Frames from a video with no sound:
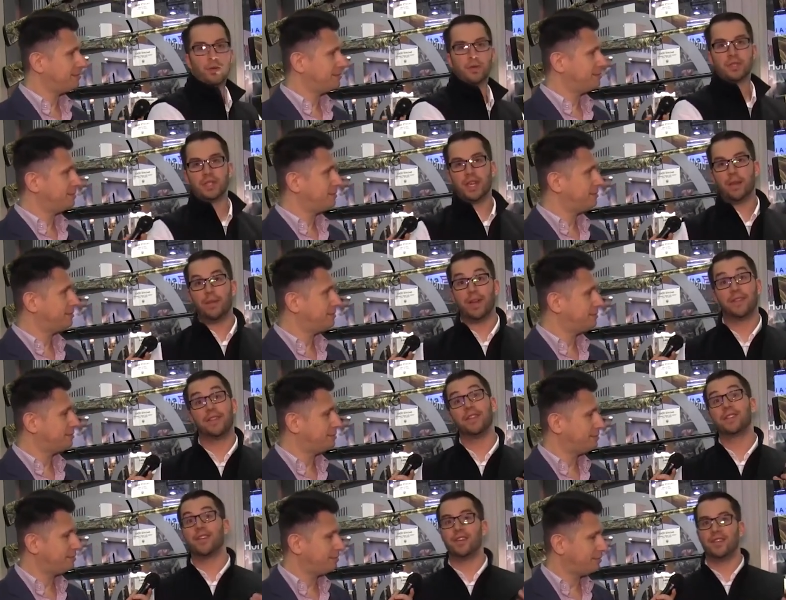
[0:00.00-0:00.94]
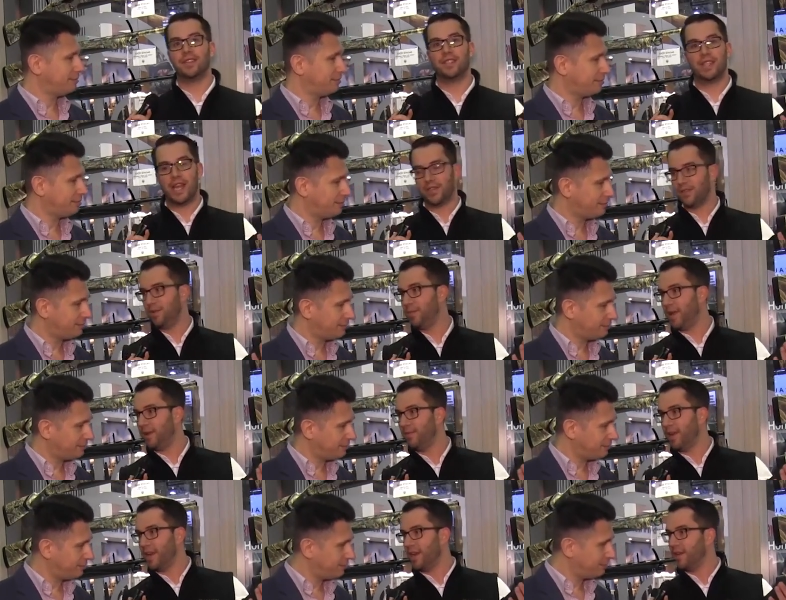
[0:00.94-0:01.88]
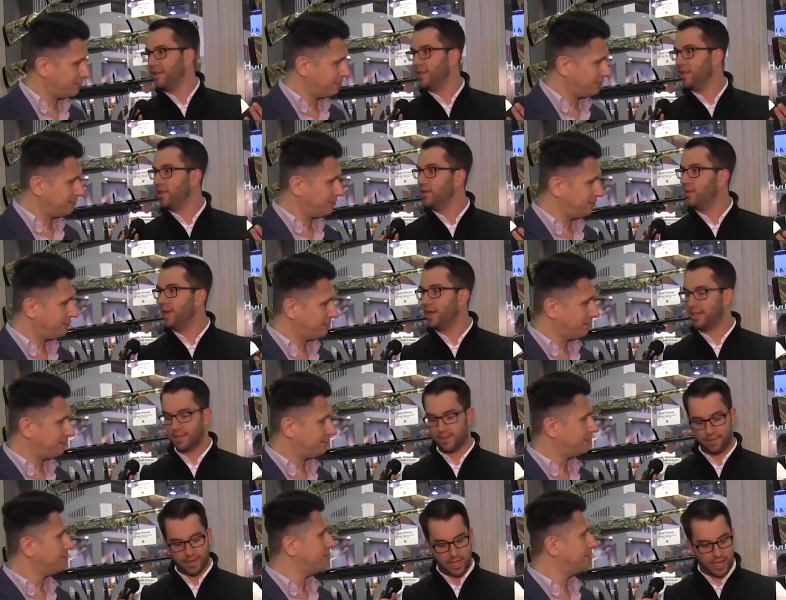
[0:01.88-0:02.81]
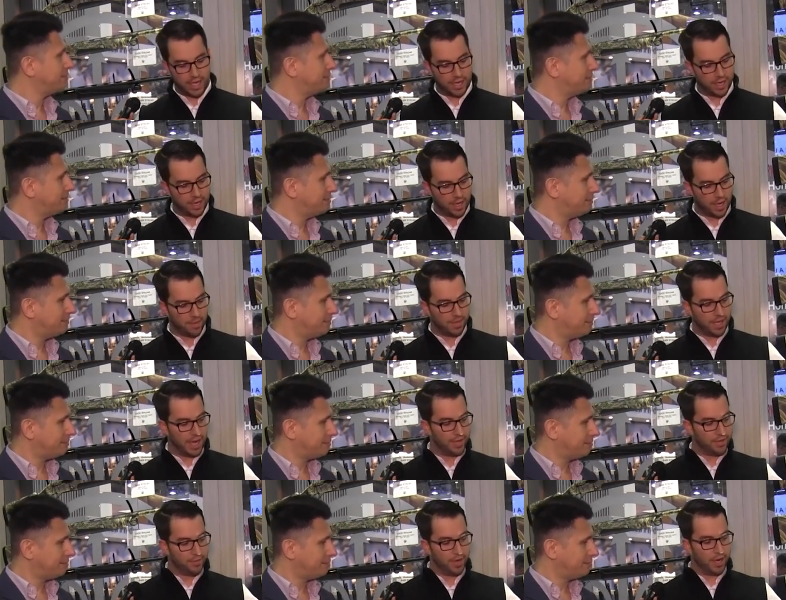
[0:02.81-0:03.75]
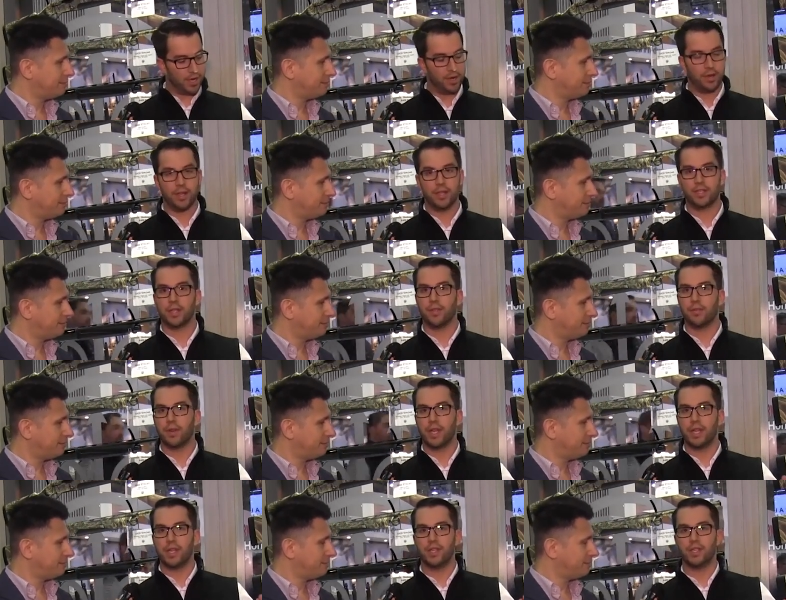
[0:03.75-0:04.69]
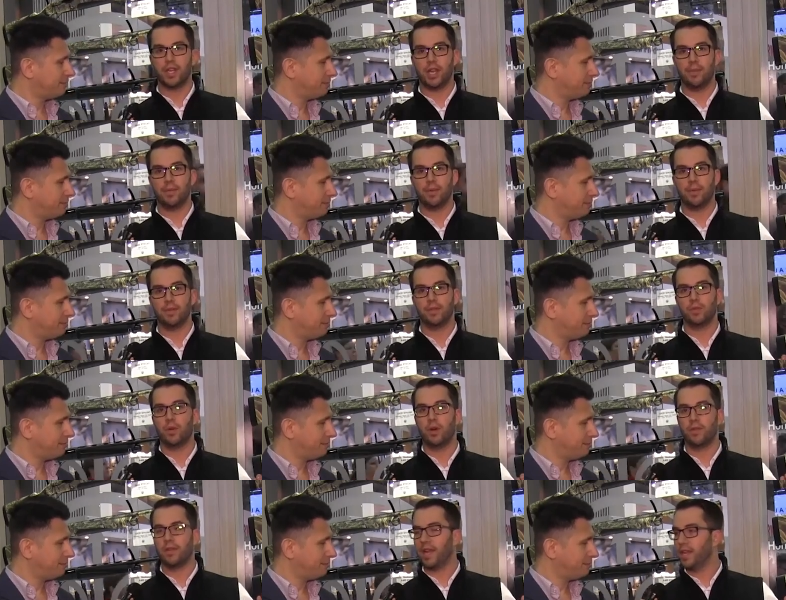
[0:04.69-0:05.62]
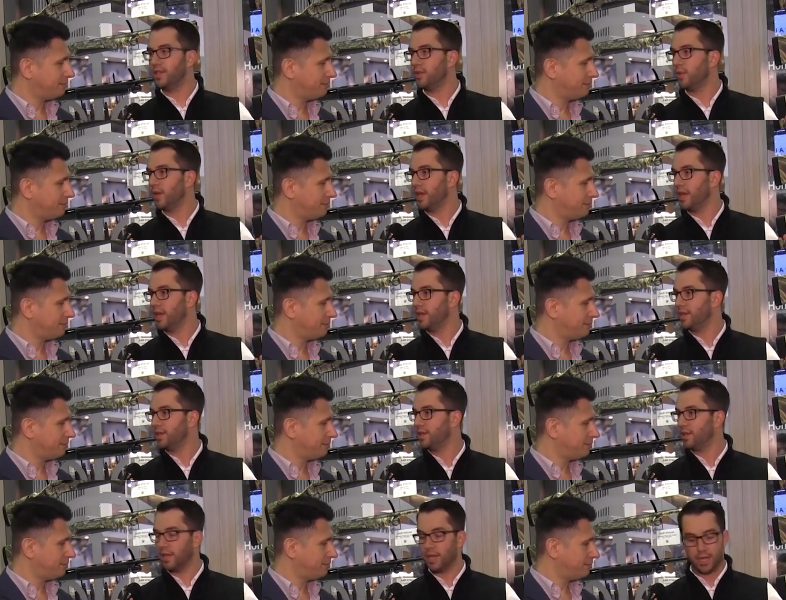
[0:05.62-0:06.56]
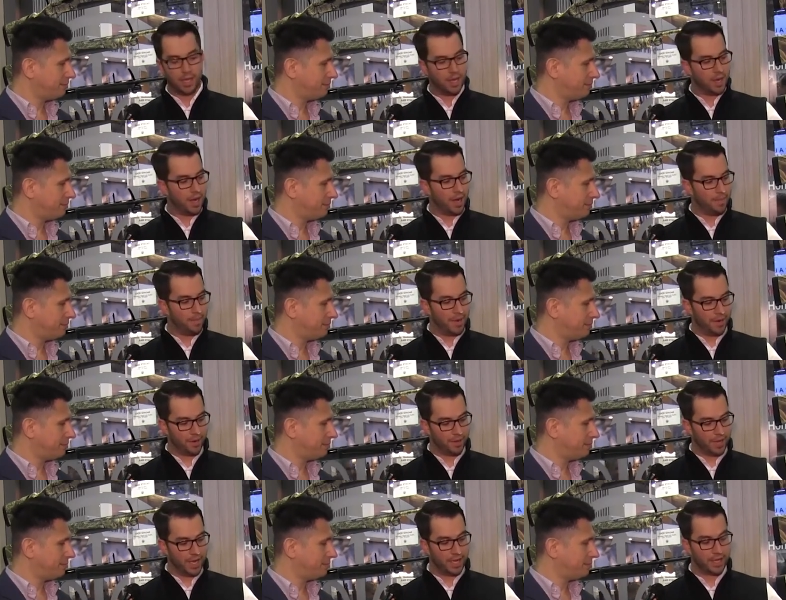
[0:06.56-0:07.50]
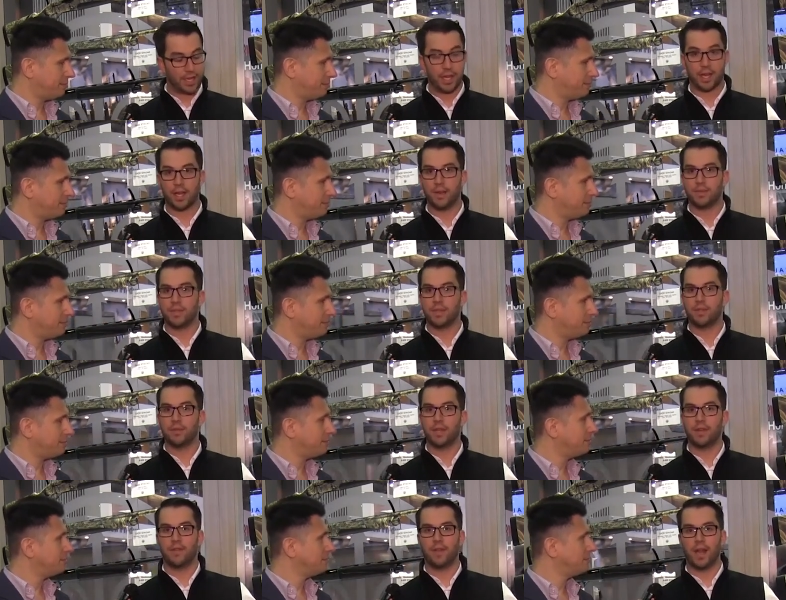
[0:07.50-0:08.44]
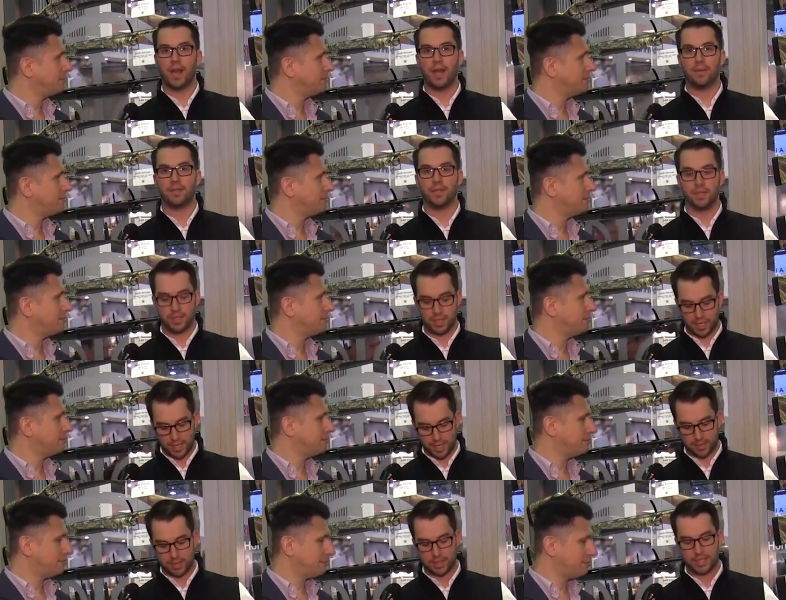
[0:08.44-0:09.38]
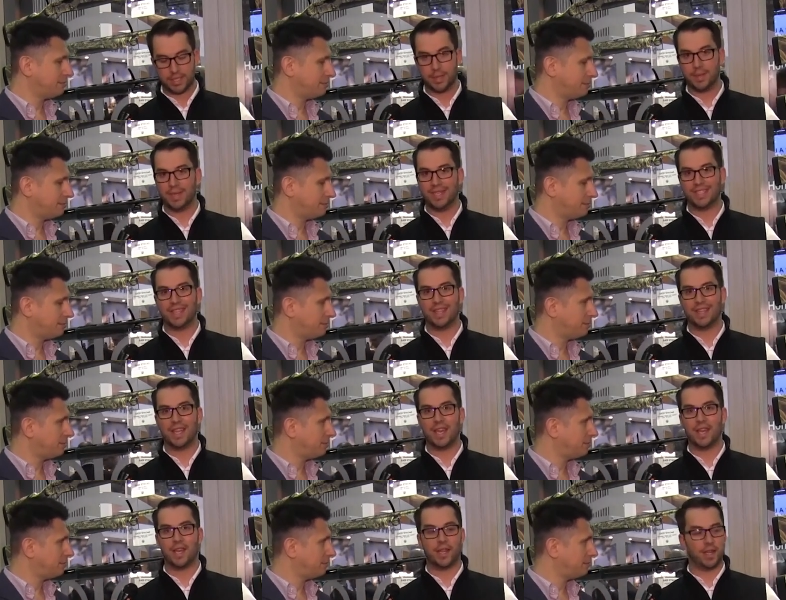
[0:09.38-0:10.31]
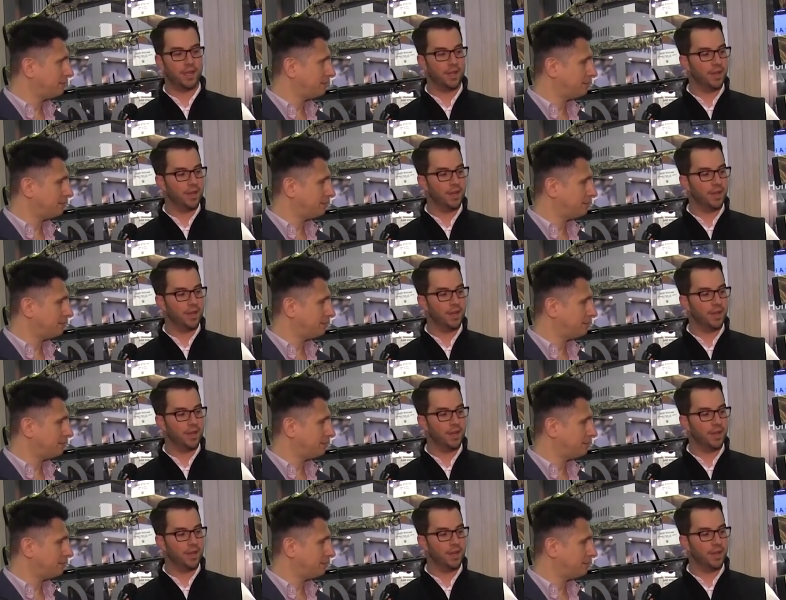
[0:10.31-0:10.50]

Speaker 1: What's neat about this gun is it's actually made right here in the U.S. of A. Um, the A300 is a 3-inch chambered, 12-gauge, 20-inch uh, barrel length, and it comes in three different options. It comes in synthetic,